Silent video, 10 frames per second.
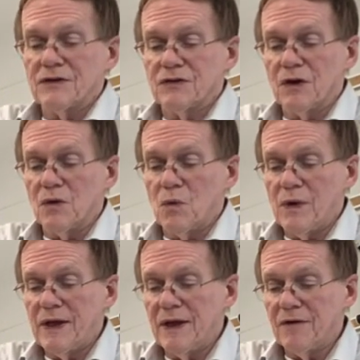so
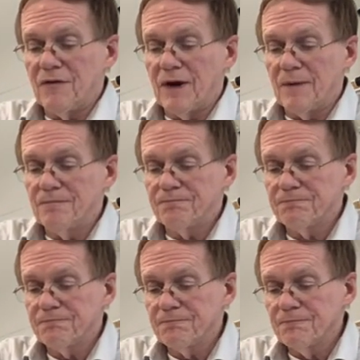we have um,
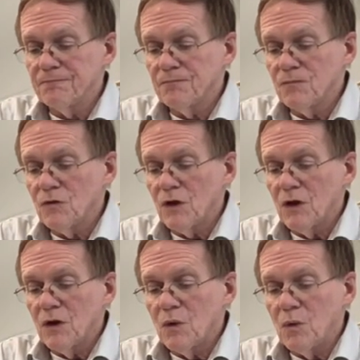
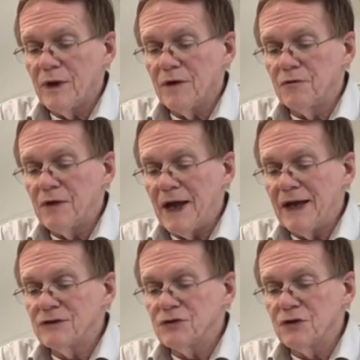we have
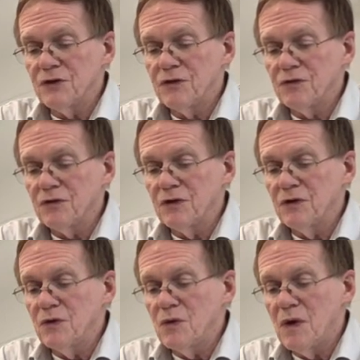answered
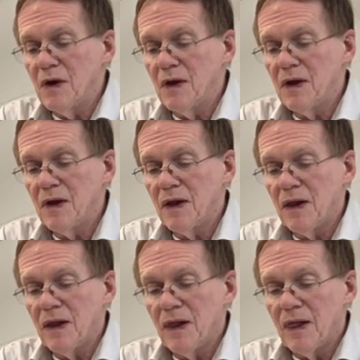through
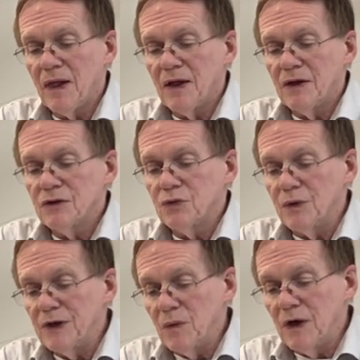
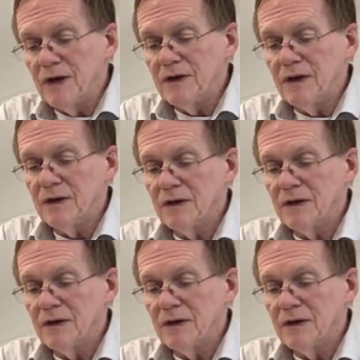21.